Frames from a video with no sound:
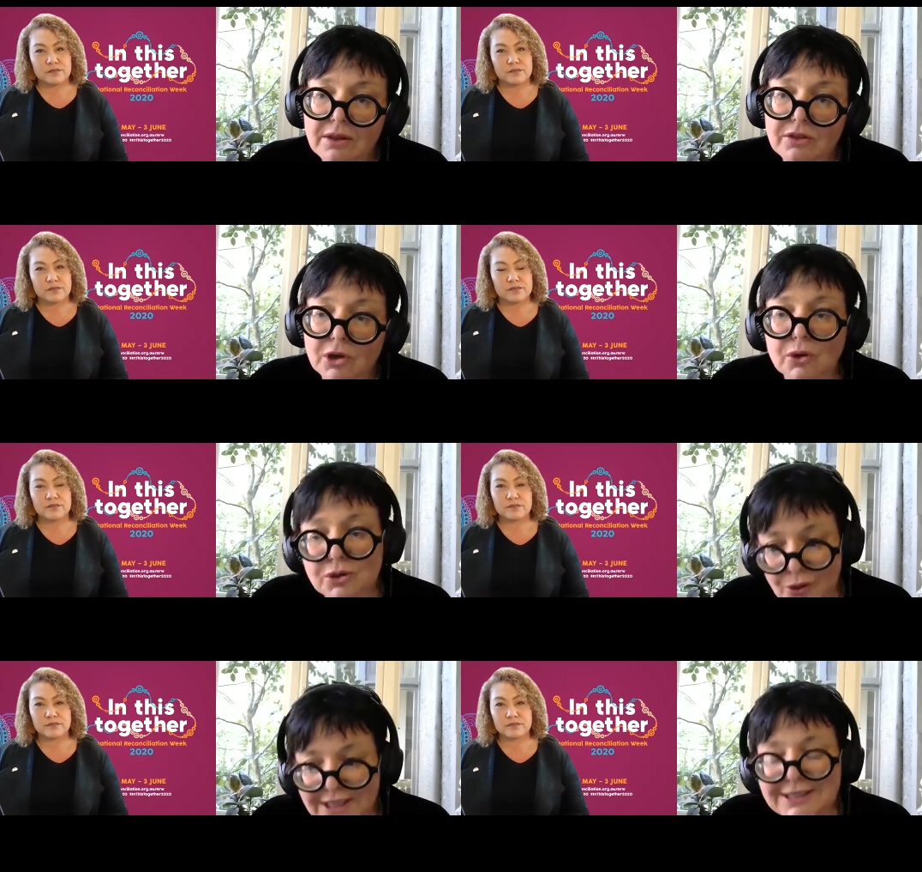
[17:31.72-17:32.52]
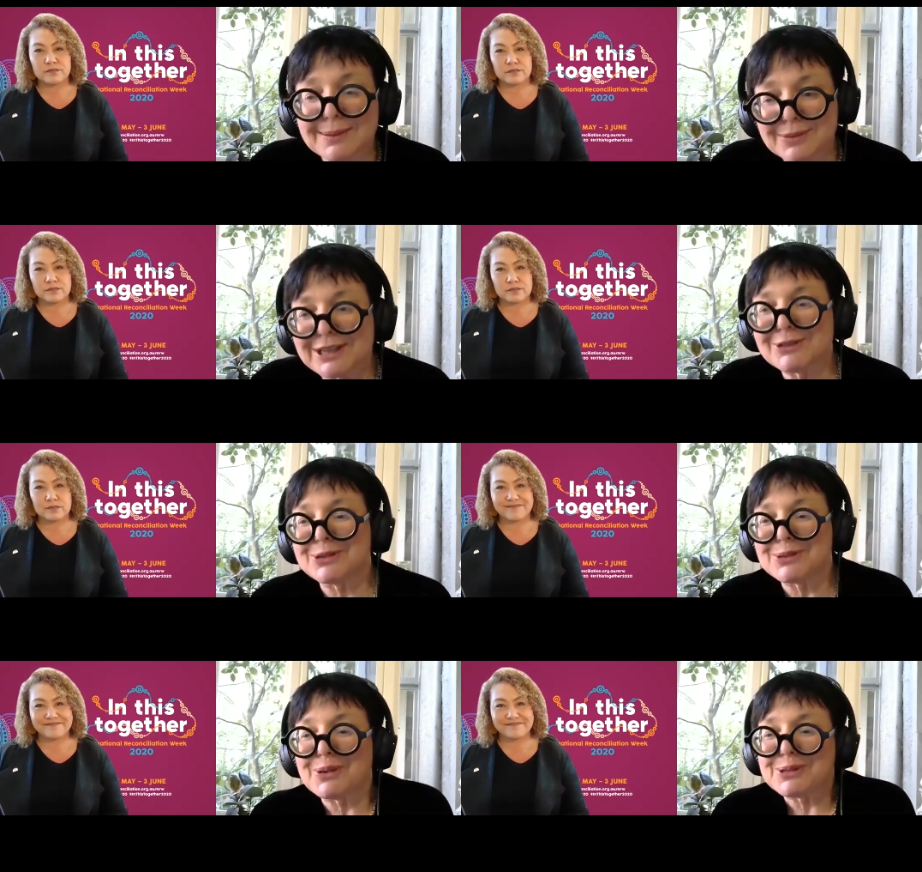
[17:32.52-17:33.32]
Speaker 1: The law school accepts its
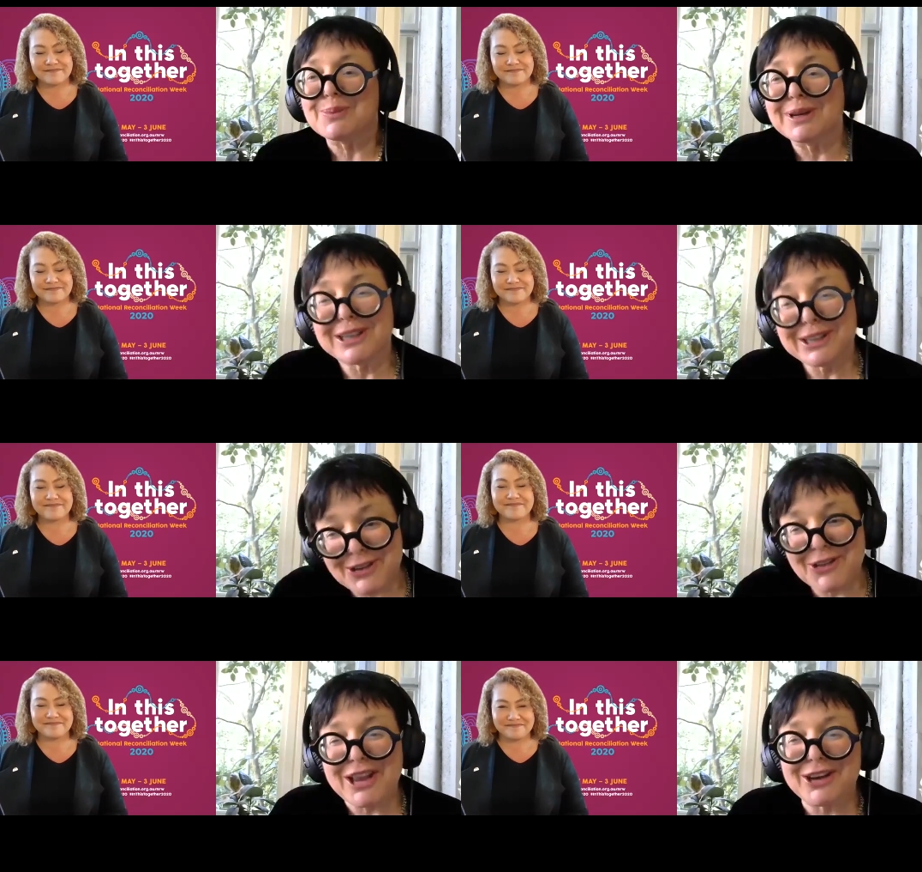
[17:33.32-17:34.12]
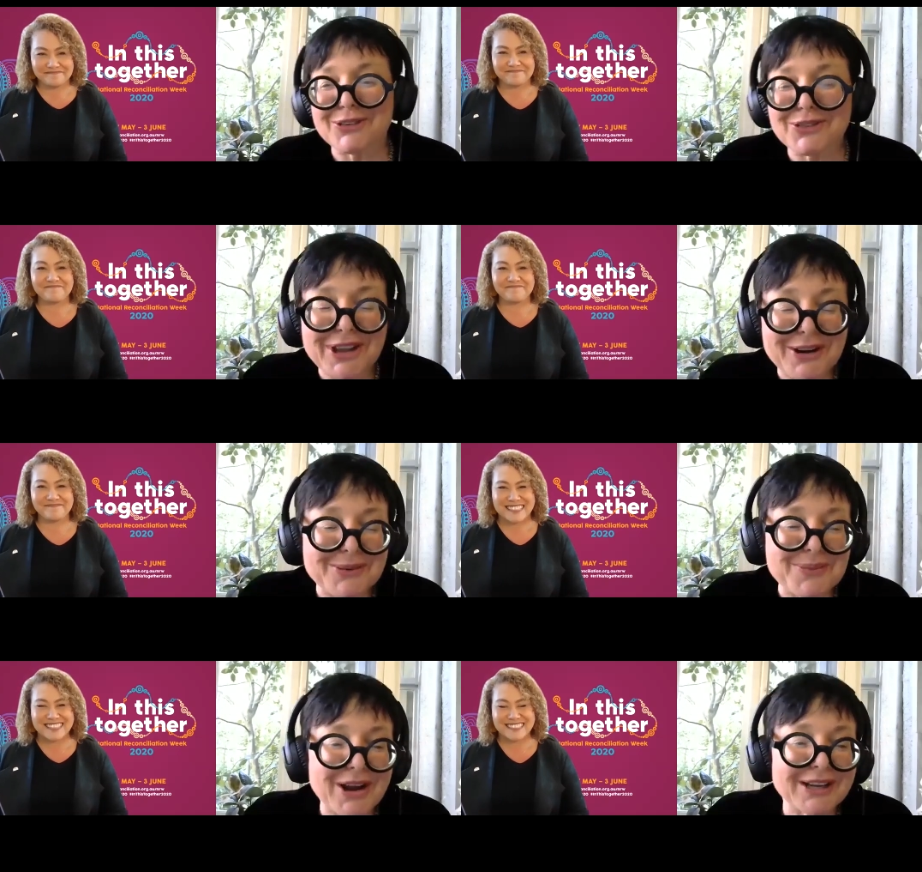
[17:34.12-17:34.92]
responsibility, so thank you for that
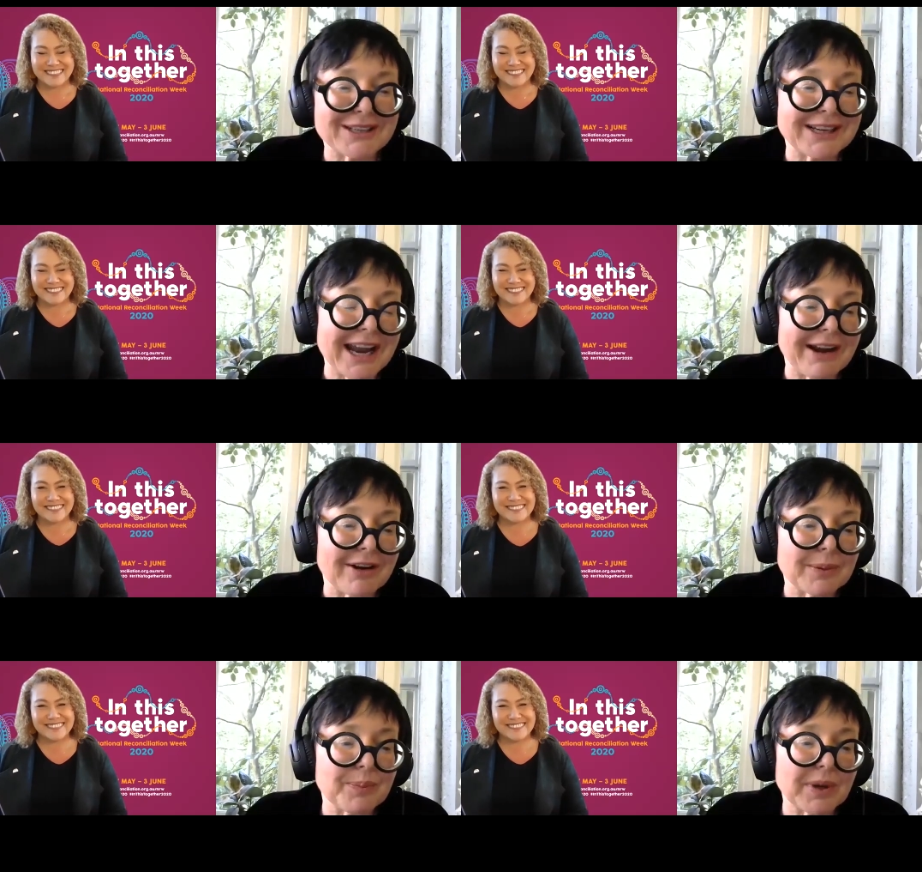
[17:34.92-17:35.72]
reminder, Karen.